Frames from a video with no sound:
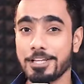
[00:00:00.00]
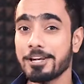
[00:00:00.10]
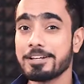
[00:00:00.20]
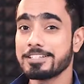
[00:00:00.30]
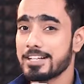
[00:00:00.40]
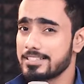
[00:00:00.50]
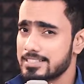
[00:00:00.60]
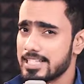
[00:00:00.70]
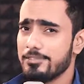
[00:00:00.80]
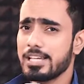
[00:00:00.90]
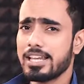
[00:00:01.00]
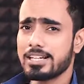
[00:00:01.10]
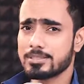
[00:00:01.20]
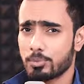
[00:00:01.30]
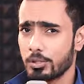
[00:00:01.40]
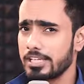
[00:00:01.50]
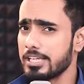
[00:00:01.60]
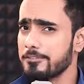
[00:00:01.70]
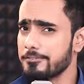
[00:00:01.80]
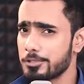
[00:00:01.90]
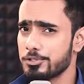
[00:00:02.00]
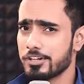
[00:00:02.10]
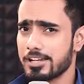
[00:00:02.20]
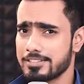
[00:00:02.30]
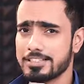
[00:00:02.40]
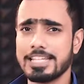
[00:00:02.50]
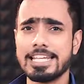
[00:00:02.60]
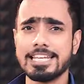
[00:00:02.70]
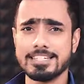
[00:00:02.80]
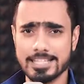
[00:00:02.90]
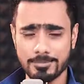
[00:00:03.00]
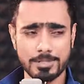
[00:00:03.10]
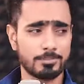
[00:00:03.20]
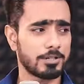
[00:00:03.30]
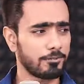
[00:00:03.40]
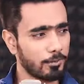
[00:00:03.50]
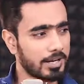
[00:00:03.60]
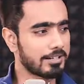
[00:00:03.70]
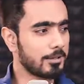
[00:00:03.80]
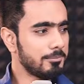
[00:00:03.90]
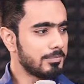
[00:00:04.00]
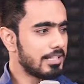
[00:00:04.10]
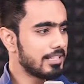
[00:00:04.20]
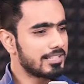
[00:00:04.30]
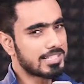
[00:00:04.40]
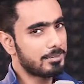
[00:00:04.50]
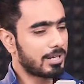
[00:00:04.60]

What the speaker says: gonna discuss saving and exporting in a future lesson in depth, but for right now, let's keep